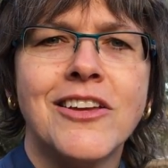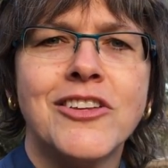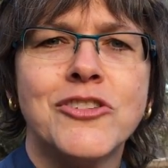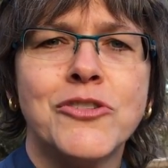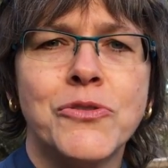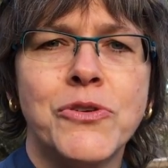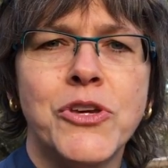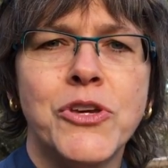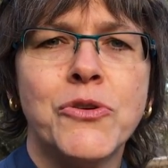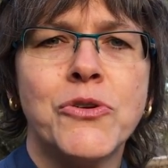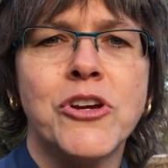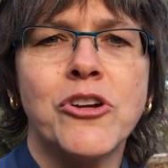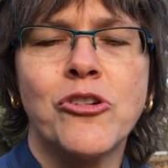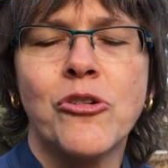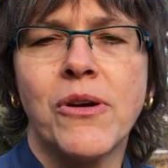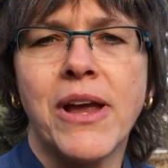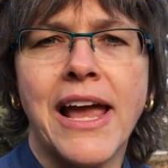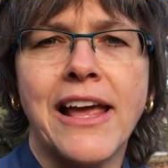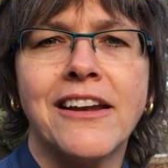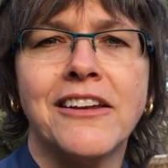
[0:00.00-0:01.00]
so you can
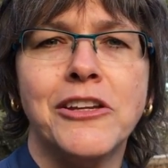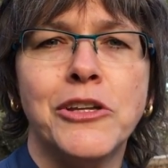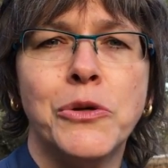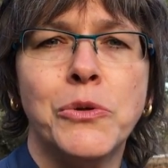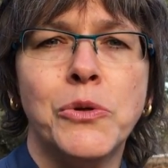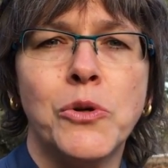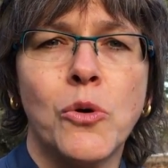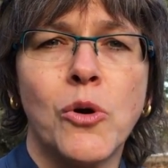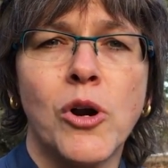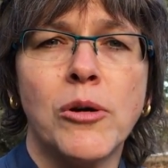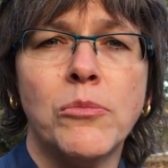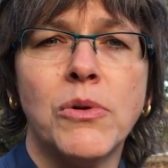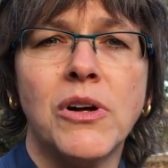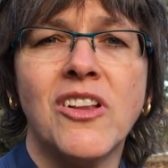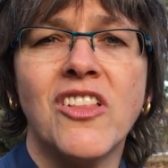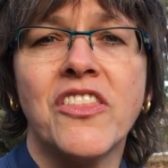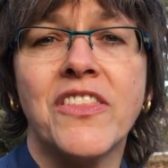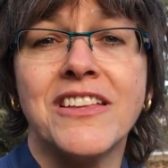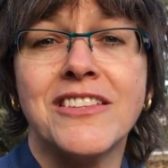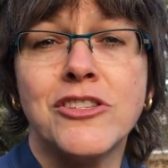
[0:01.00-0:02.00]
create a new normal
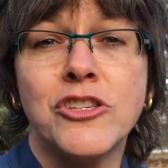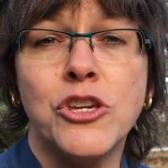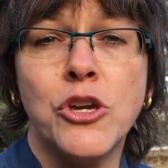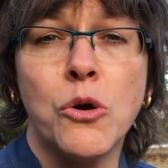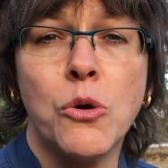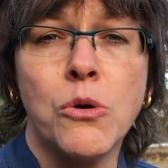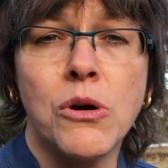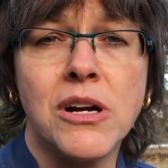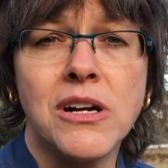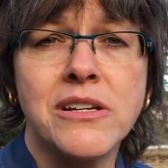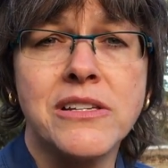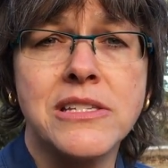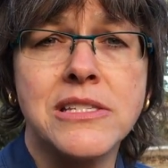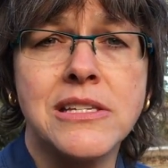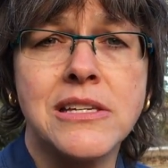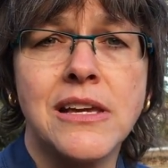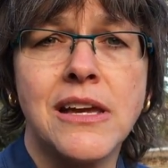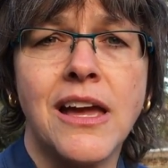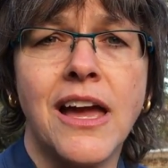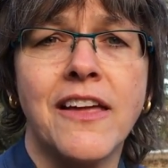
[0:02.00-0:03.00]
that's yours
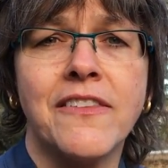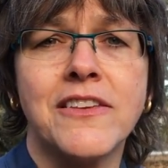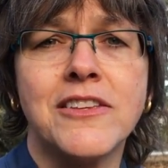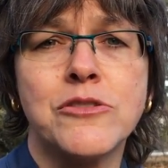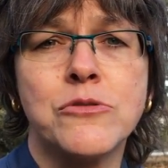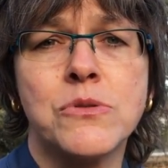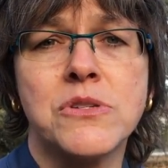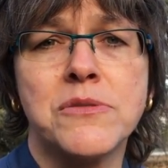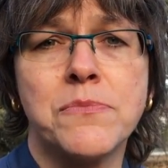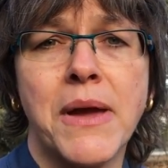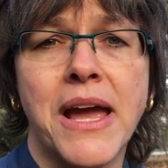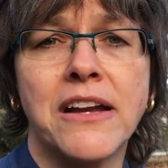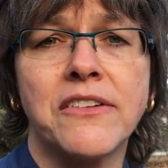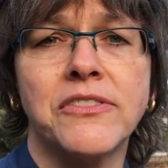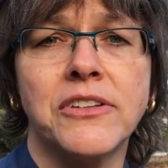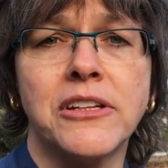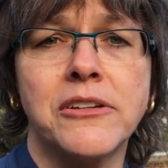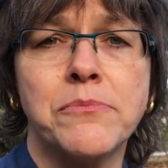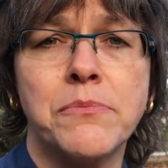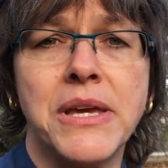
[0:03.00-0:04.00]
and that's
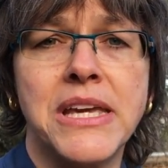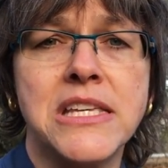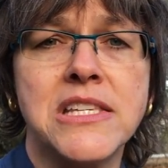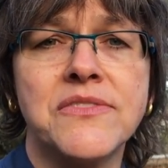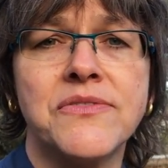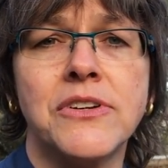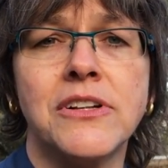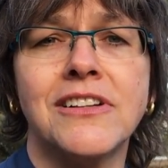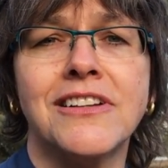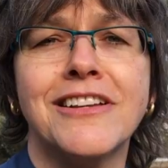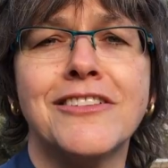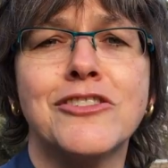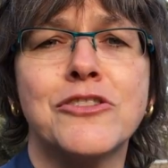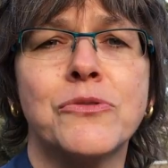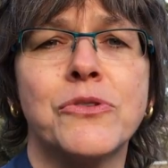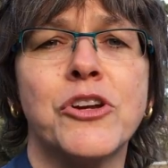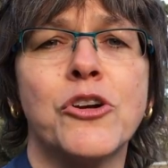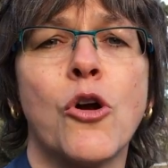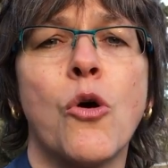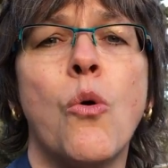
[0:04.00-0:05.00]
respectful and peaceful, and so
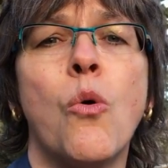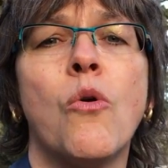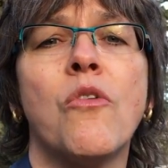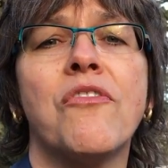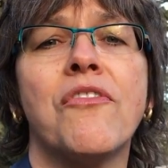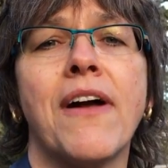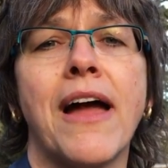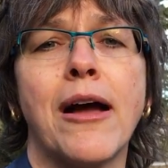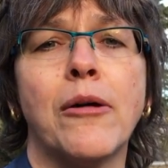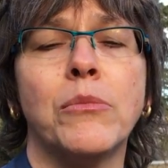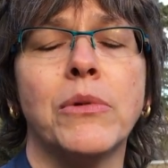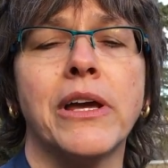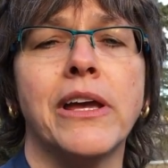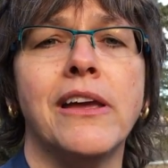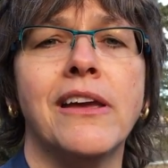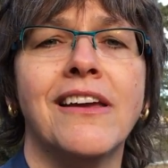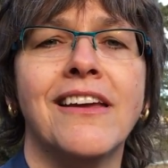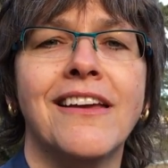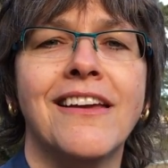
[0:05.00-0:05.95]
your whole family